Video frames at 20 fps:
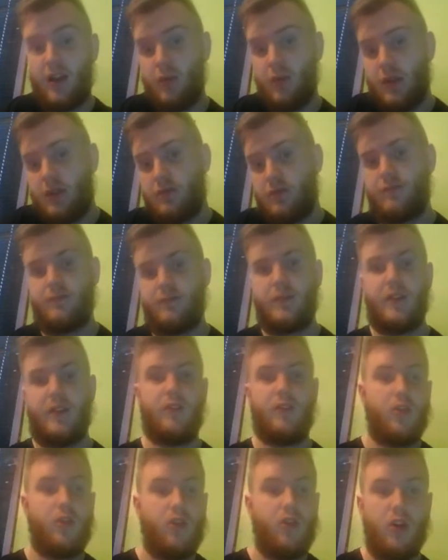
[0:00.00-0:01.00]
well, we've
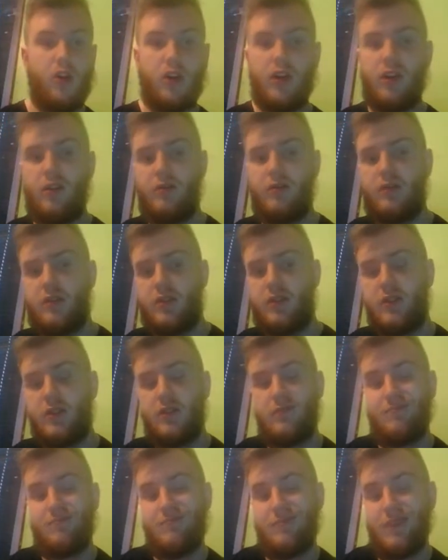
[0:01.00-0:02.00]
got a rocker,
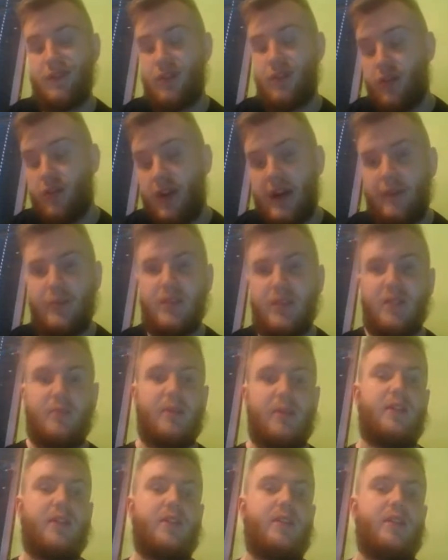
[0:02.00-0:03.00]
we've got a rapid spinner.